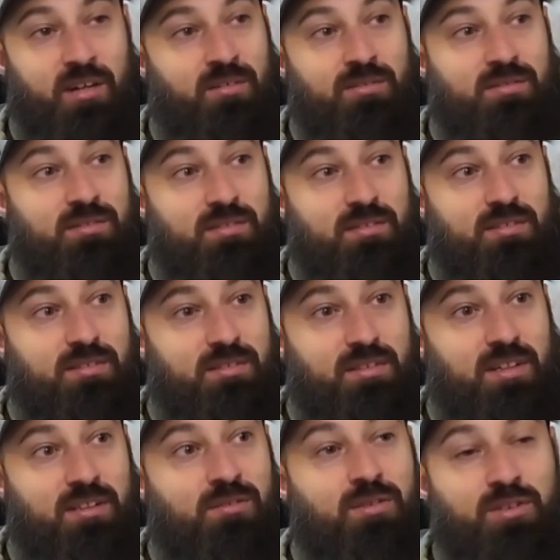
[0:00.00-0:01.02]
I don't
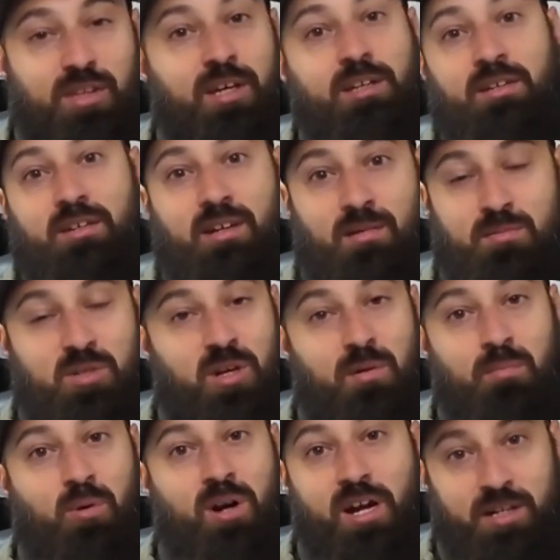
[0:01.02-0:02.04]
think I'm
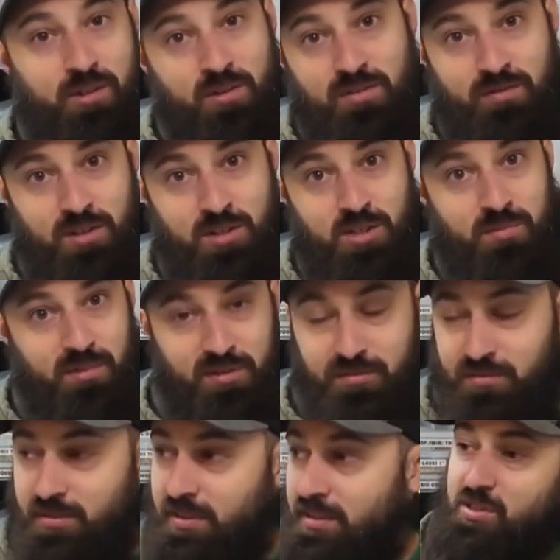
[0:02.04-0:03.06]
some miraculous fisherman.
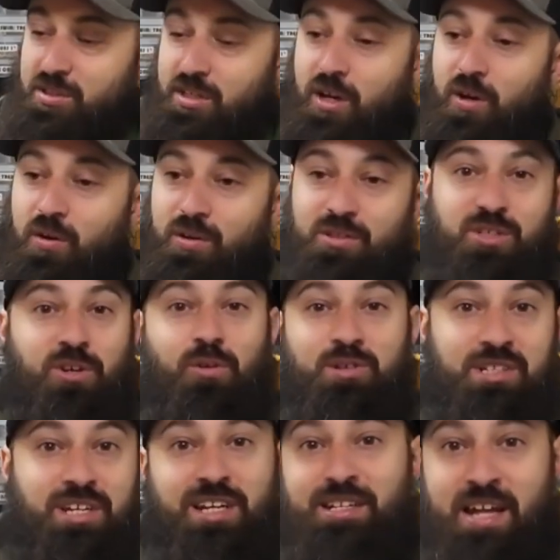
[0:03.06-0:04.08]
But so it
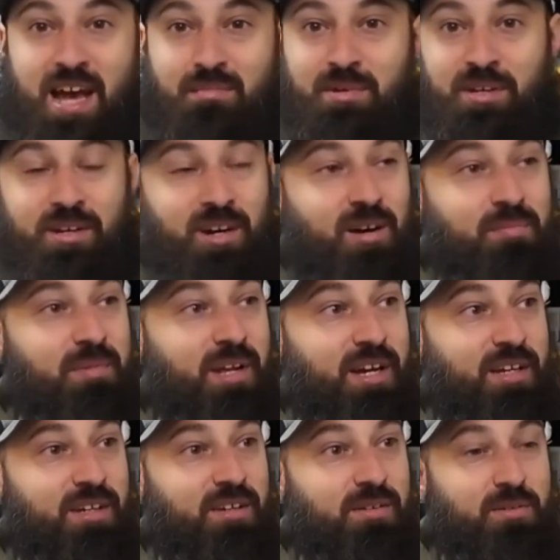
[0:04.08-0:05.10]
was eating at me. I'm
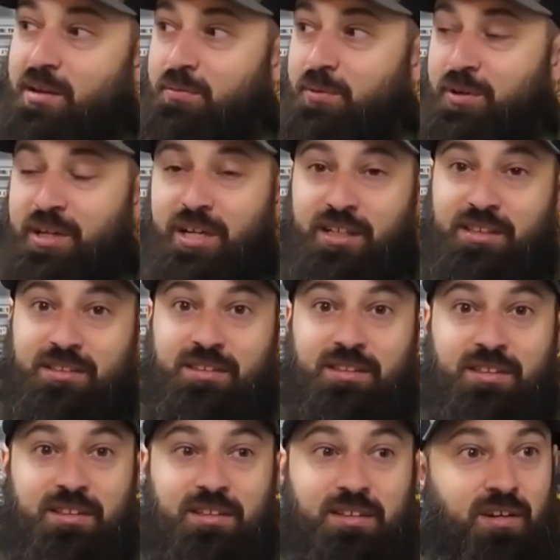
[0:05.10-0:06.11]
like, man, we're getting,
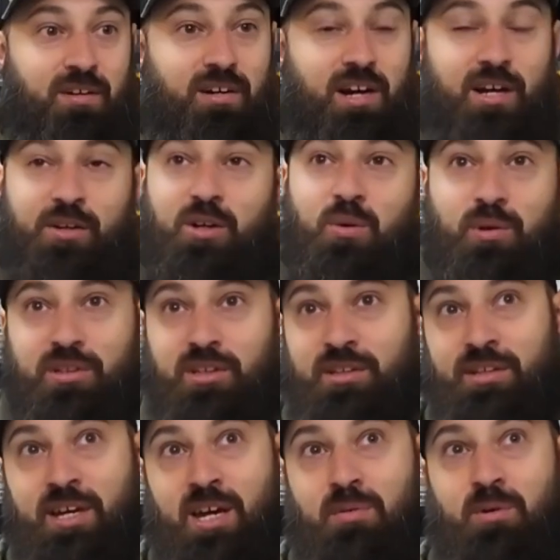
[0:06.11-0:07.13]
you know, I don't know what the
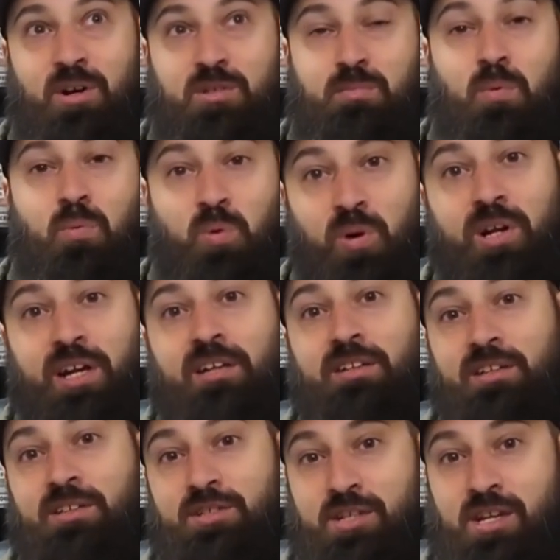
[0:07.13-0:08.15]
date was, but we're
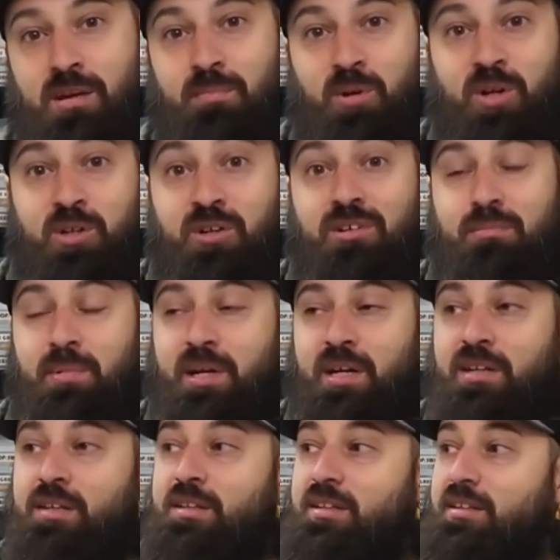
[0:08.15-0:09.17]
into December a good
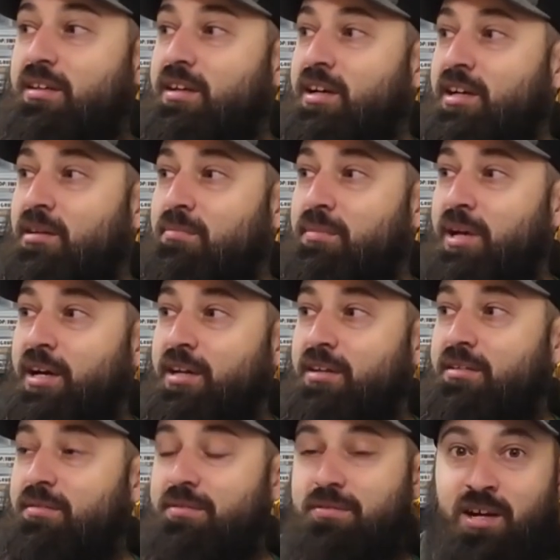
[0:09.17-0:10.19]
bit. And I'm
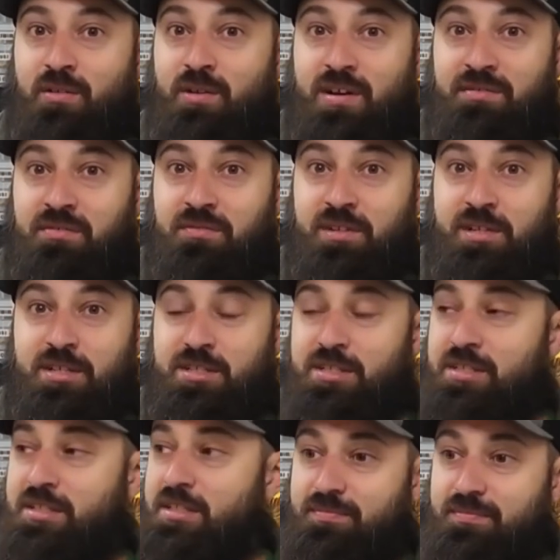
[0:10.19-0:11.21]
like, I don't have a
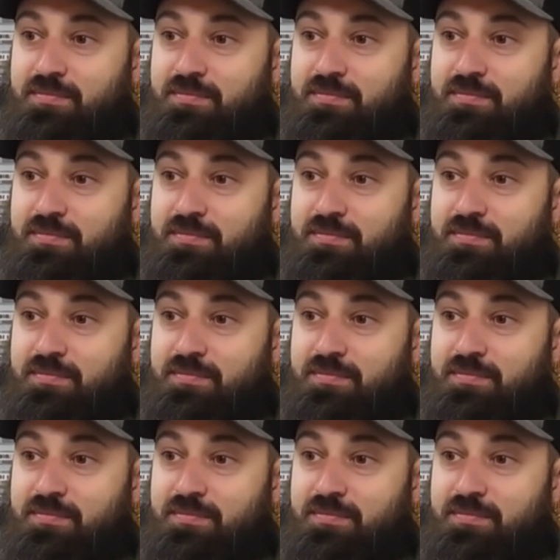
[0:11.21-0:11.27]
fish.